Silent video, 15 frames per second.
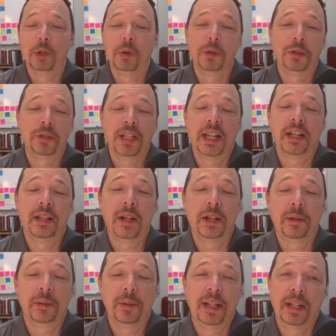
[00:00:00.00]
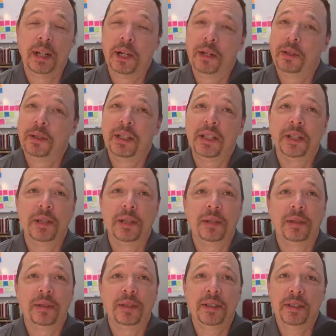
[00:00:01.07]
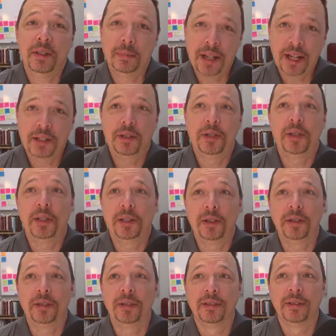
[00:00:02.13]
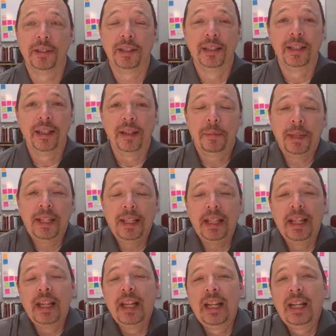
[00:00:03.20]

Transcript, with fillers: Or said another way, all you can do is the best you can do. I mean,